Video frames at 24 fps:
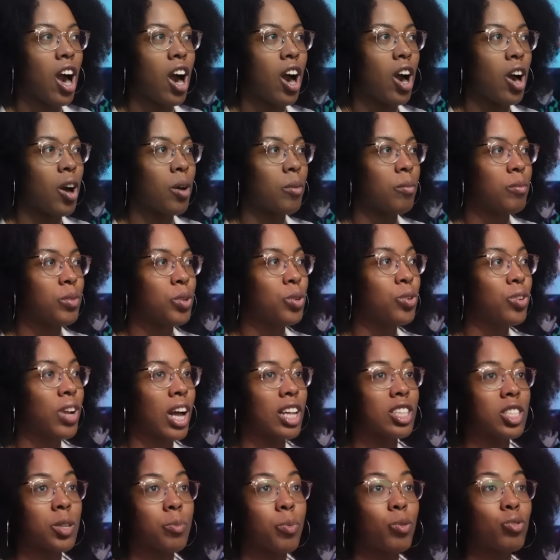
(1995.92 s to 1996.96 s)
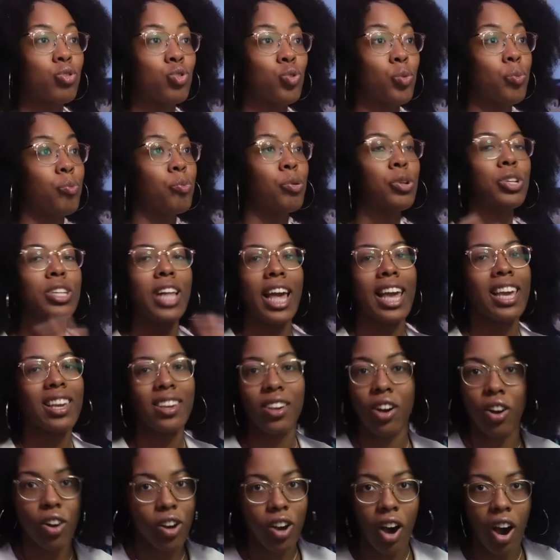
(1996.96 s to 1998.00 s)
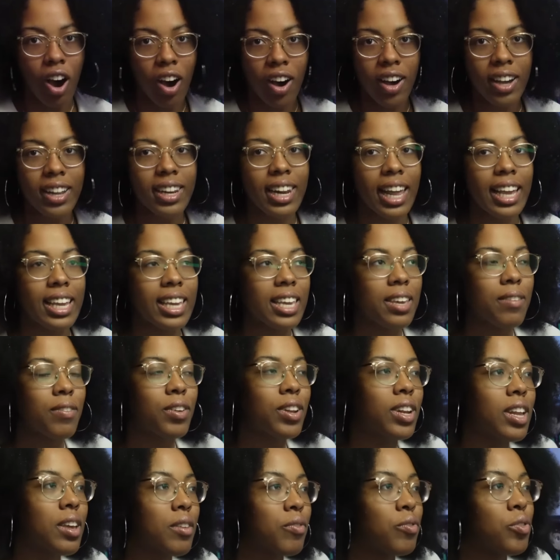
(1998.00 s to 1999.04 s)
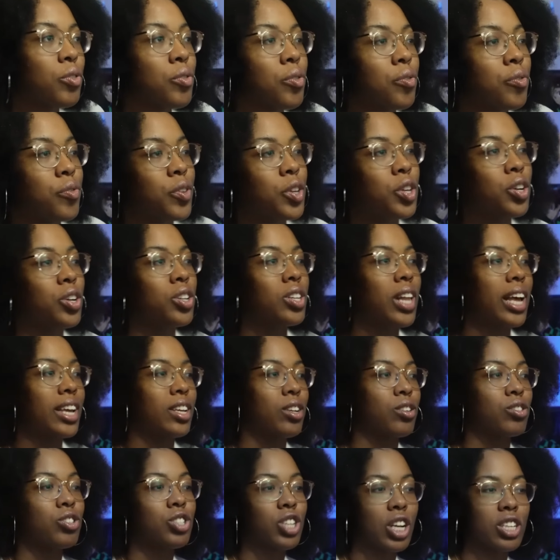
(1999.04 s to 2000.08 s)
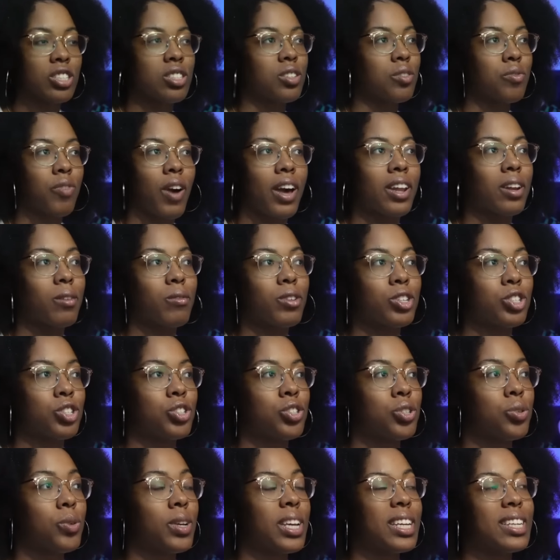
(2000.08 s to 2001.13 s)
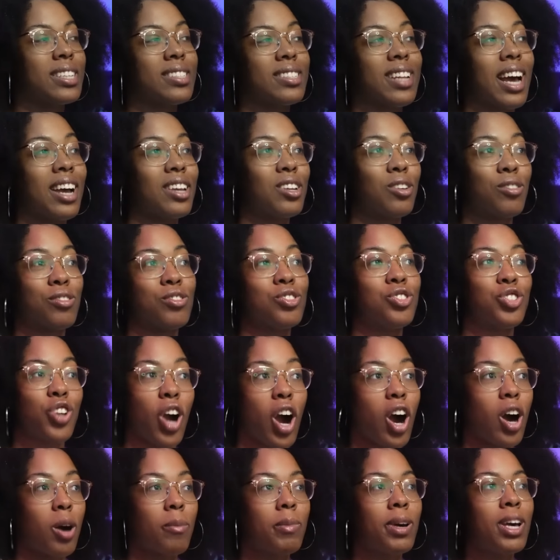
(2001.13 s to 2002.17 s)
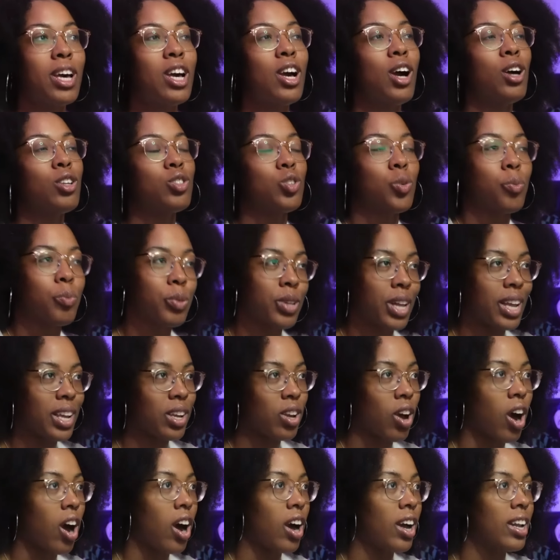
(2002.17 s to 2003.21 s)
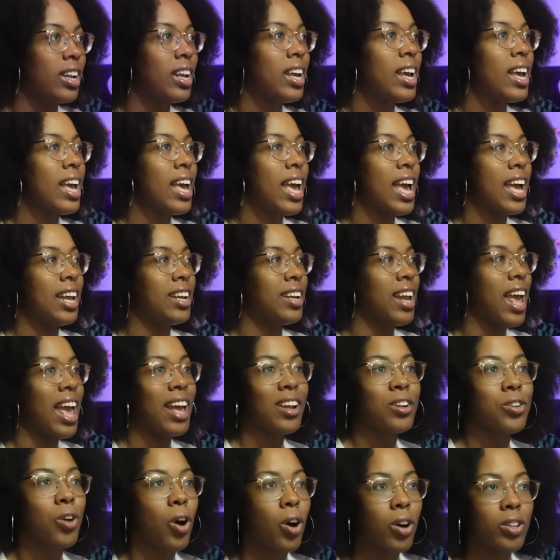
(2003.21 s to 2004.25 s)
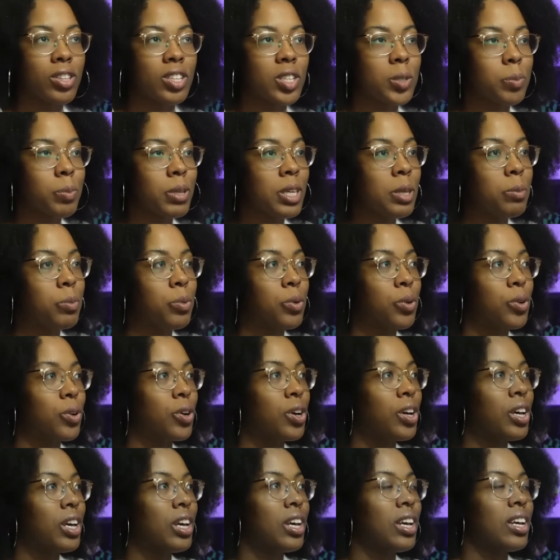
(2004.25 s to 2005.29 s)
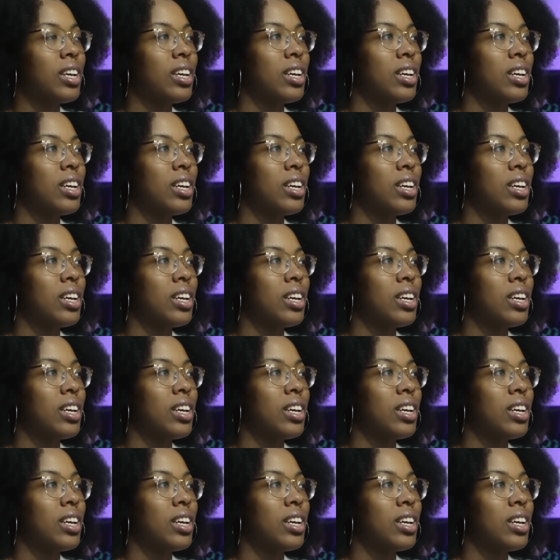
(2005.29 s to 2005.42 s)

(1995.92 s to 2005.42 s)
Um, you're not supposed to play a god. Like, even if you feel like you're justified in what you're doing, it is not your job to play God and end all these people